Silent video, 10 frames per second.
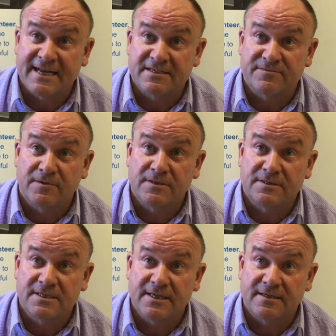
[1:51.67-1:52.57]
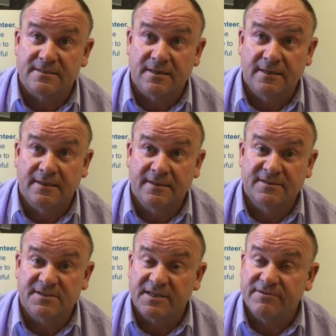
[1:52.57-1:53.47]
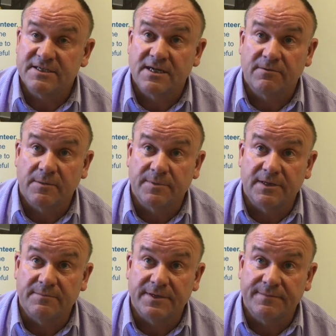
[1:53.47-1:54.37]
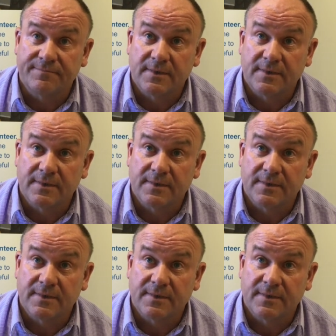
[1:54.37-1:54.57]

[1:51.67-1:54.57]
as volunteers. So there is no upper limit.